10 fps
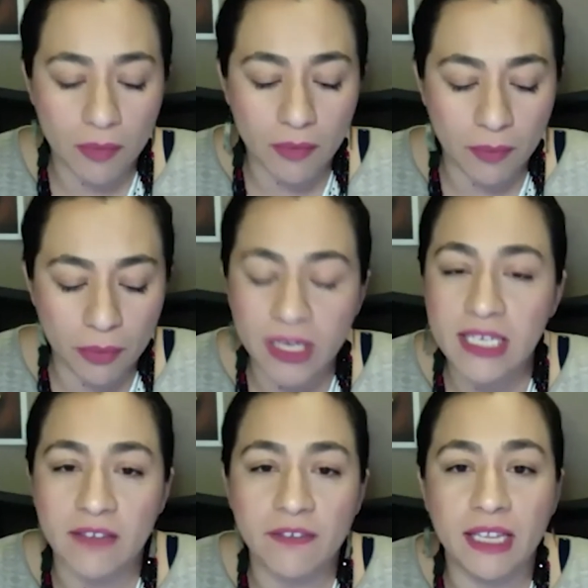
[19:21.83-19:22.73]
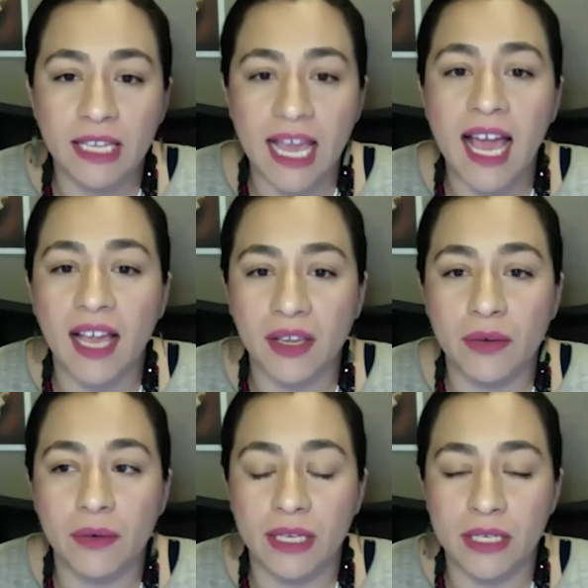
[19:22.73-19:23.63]
pretty definitely an
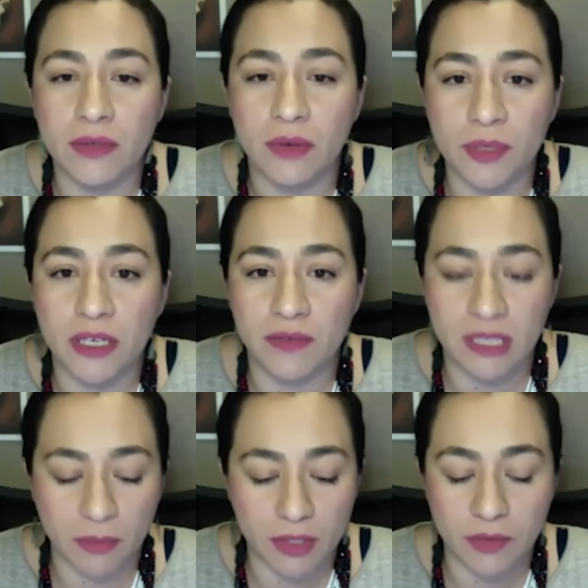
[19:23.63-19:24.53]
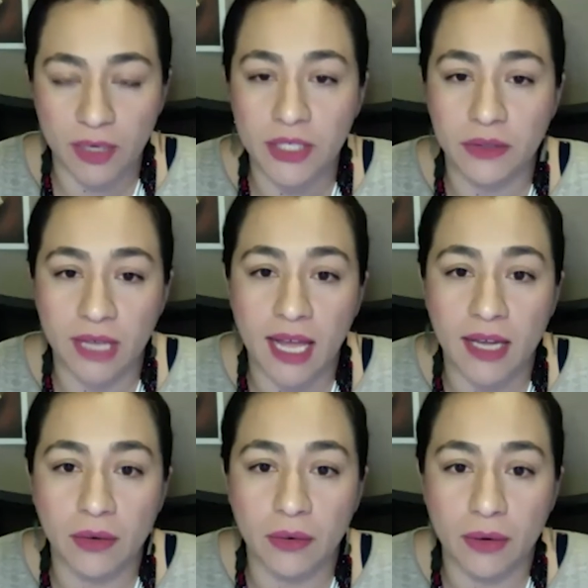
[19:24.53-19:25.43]
accurate description of someone's racial
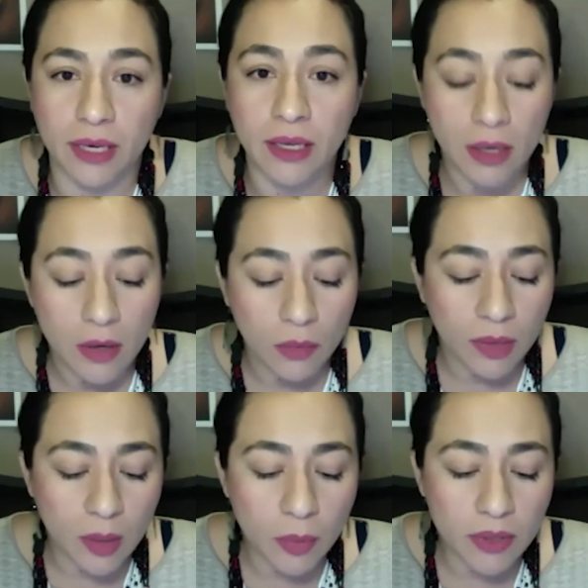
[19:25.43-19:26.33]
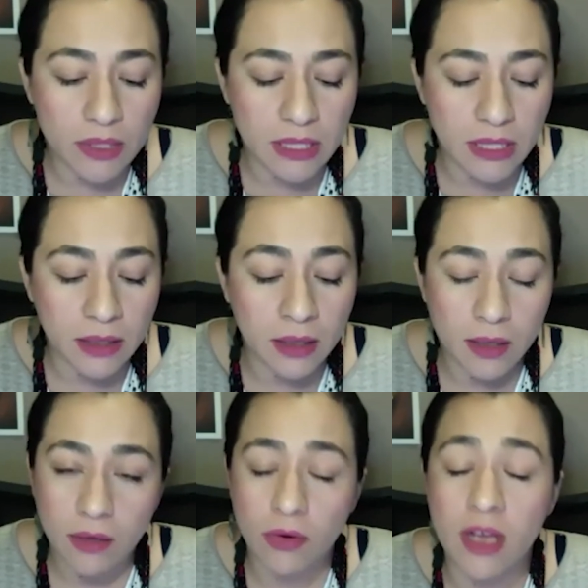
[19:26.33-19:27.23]
category. When a person
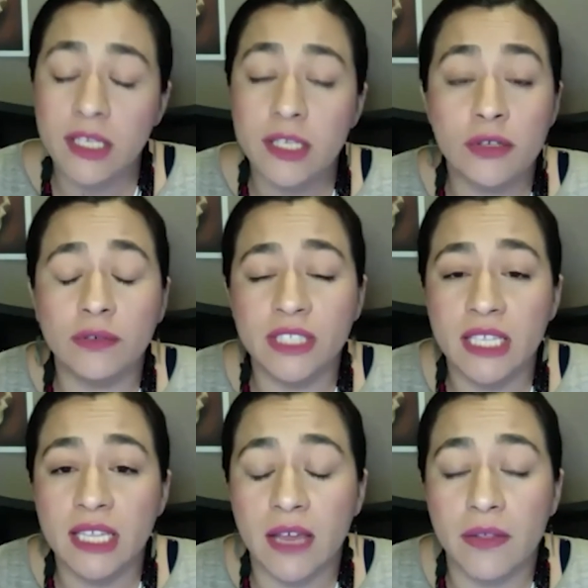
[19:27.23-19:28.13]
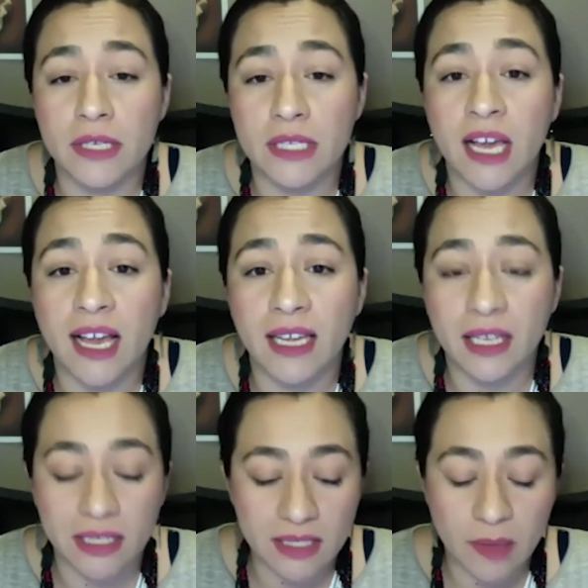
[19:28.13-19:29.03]
crosses over to the other side,
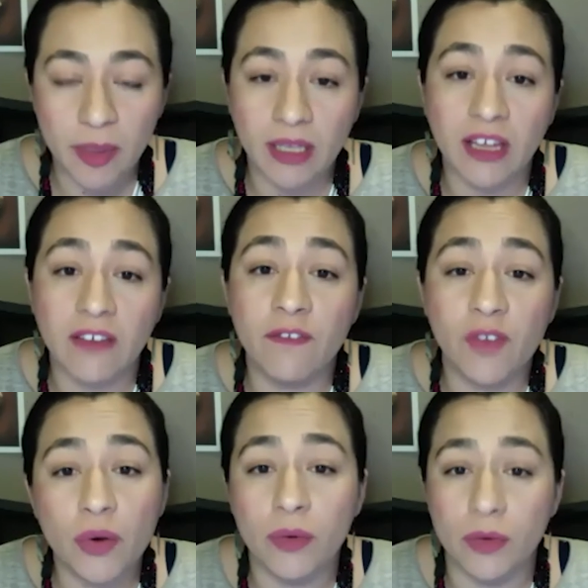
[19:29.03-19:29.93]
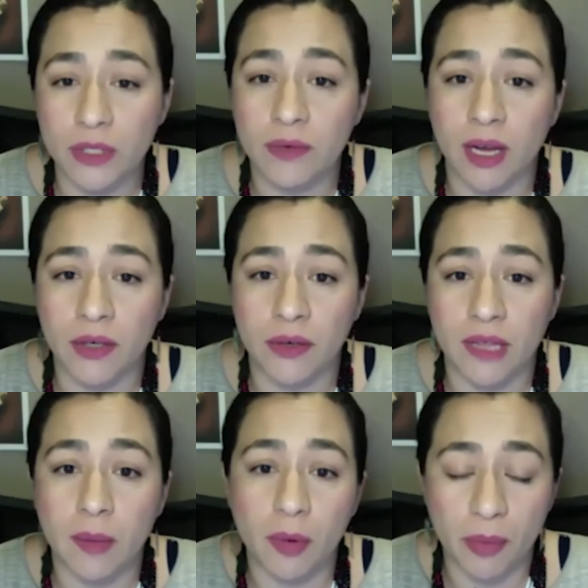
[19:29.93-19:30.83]
it is typically a funeral director
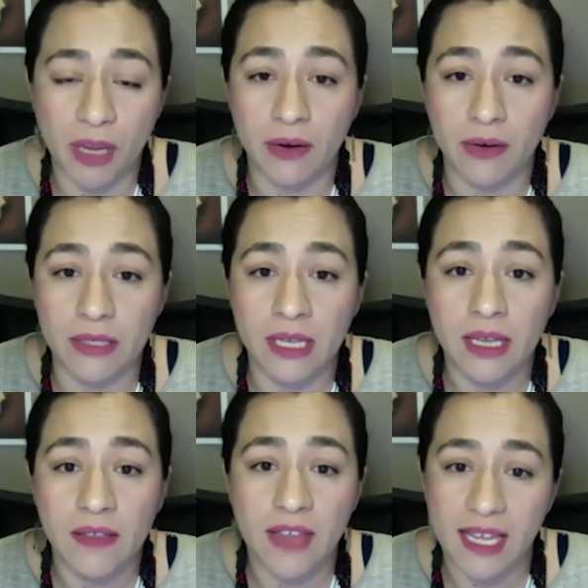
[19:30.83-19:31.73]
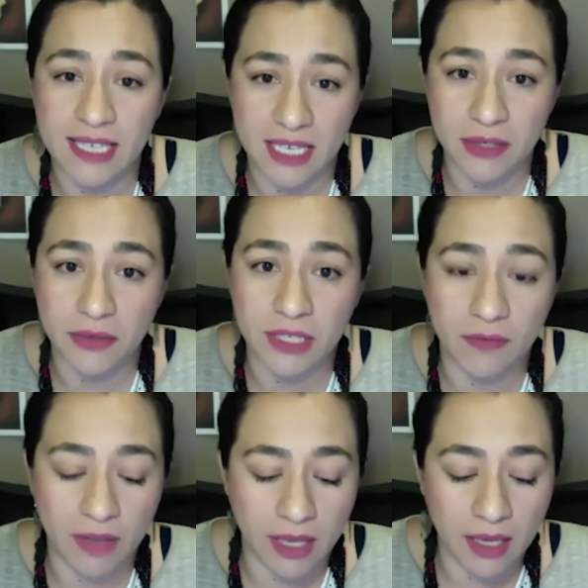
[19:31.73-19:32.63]
that prepares that death
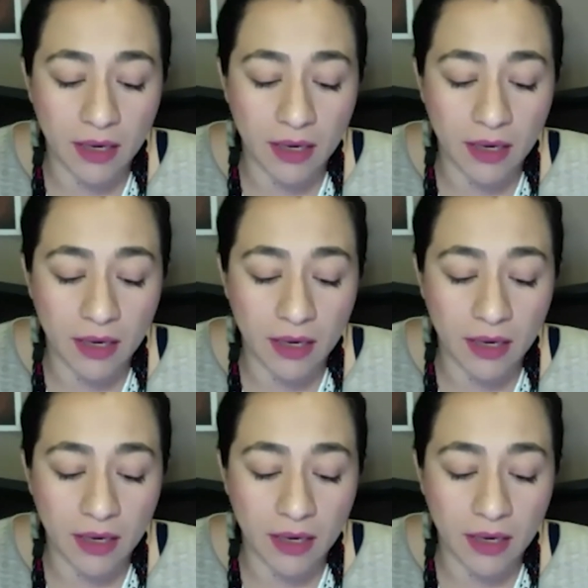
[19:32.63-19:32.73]
certificate,